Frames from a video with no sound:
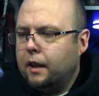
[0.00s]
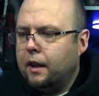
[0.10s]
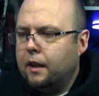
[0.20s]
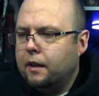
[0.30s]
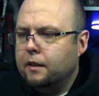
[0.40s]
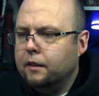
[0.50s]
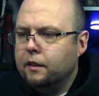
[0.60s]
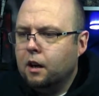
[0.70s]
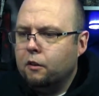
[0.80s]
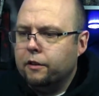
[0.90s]
and
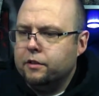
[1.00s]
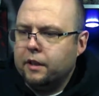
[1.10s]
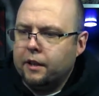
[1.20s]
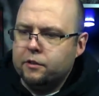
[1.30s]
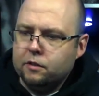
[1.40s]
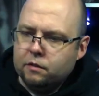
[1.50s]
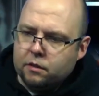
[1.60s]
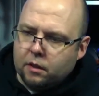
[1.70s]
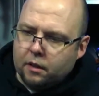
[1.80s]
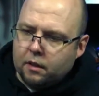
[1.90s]
Liara
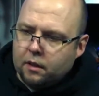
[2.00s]
statues